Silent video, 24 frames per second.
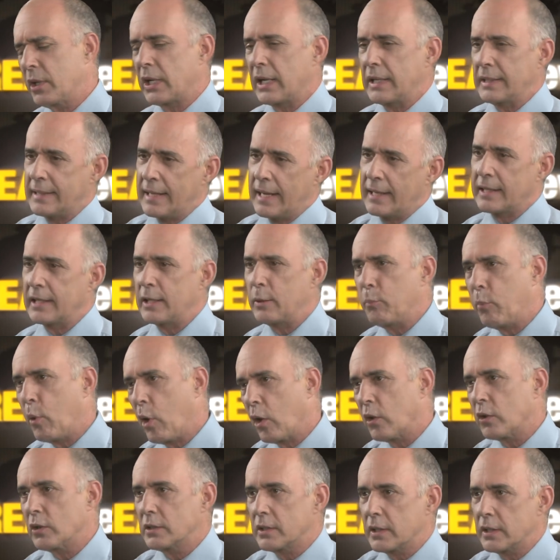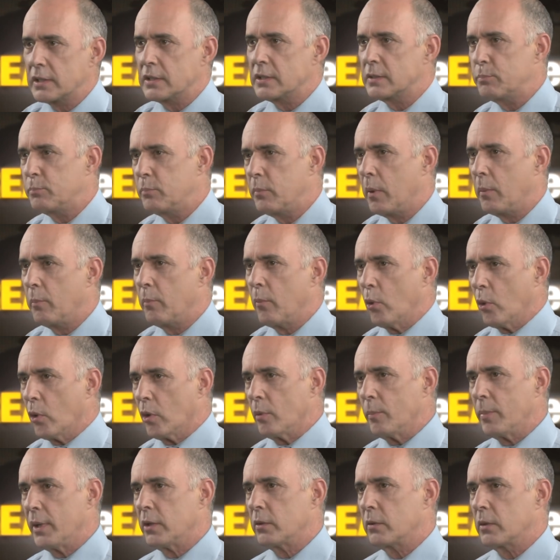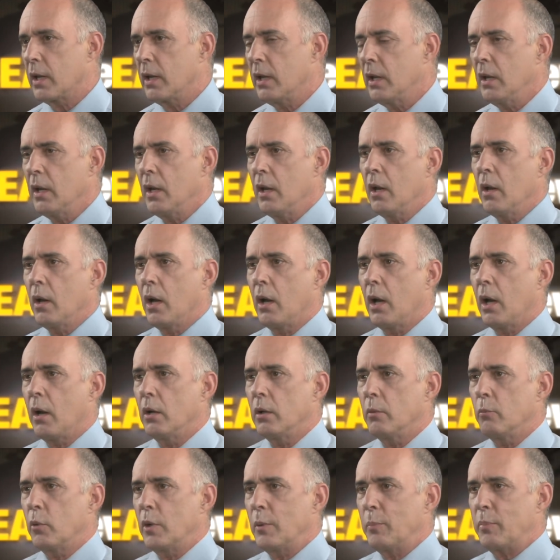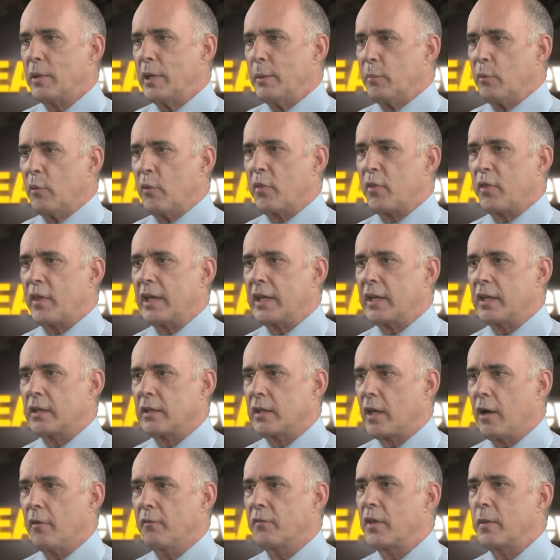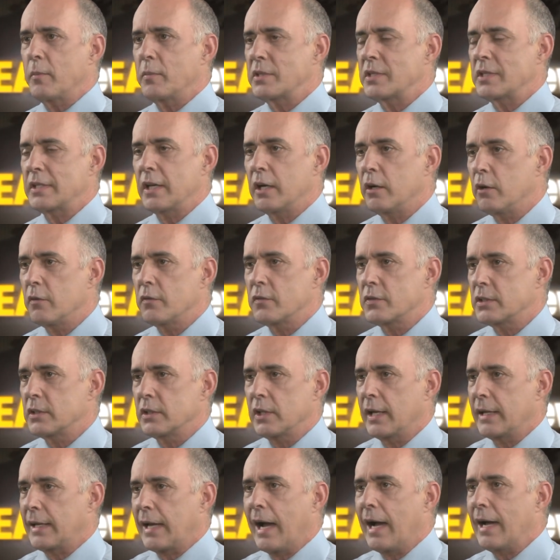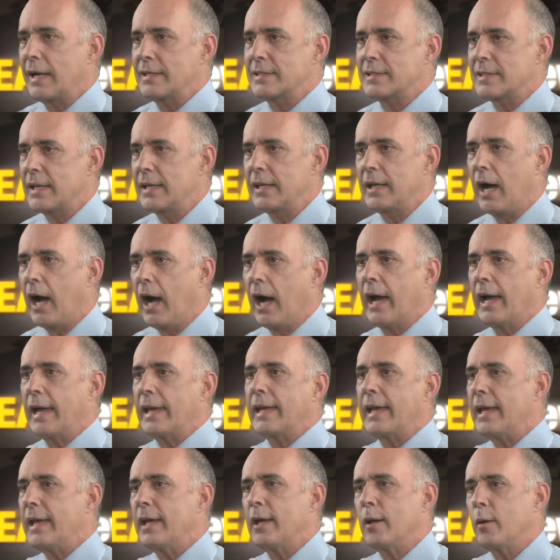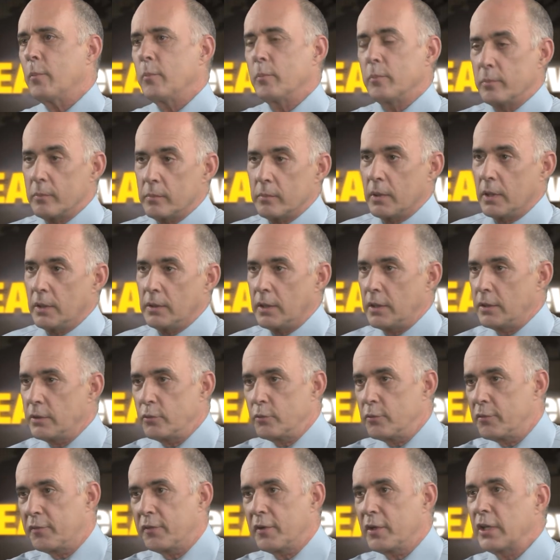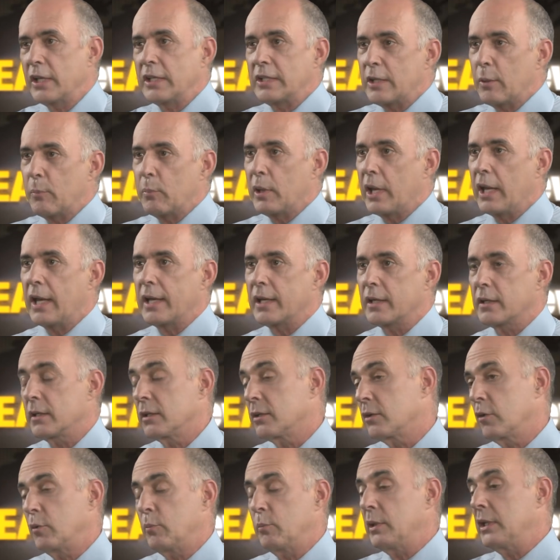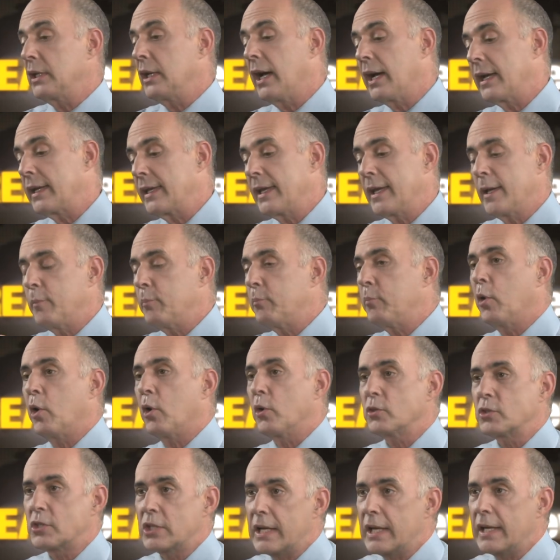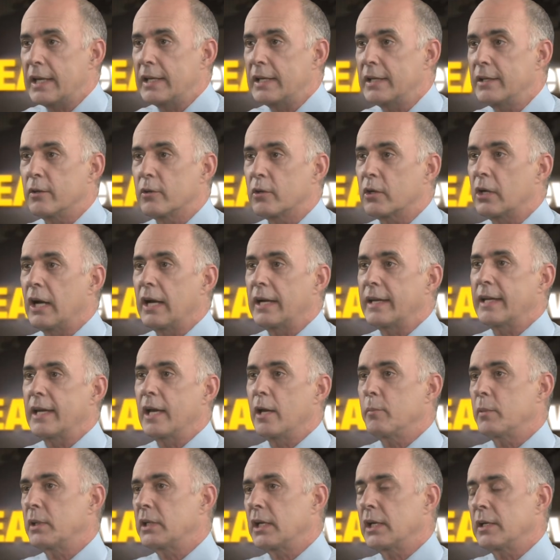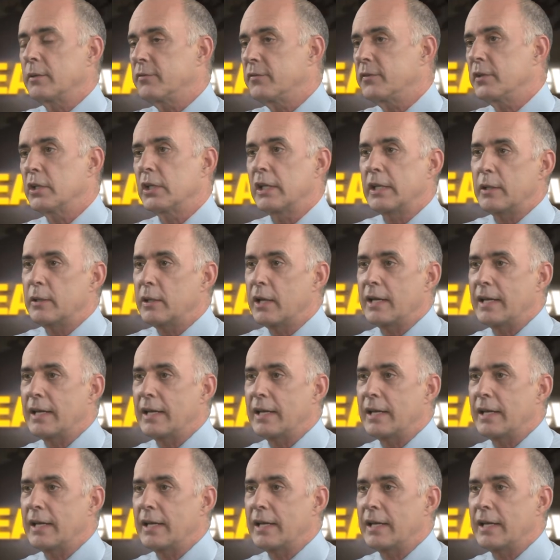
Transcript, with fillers: identity politics, but more about when people think of themselves, like I say, I am, and then you fill in the blank, it could be I am Paul Jay, or I am, and I fill in a